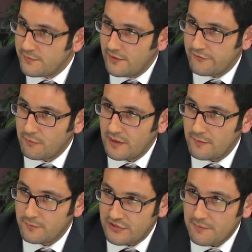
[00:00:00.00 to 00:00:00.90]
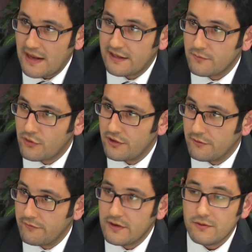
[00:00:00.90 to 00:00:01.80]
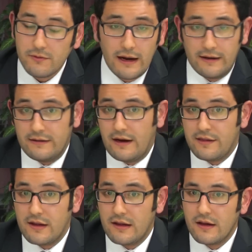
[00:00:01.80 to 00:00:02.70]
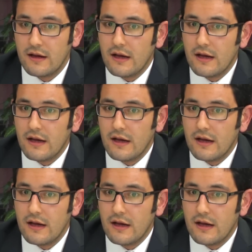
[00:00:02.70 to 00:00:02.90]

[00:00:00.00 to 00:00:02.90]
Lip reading: from a pragmatic point of view, and I think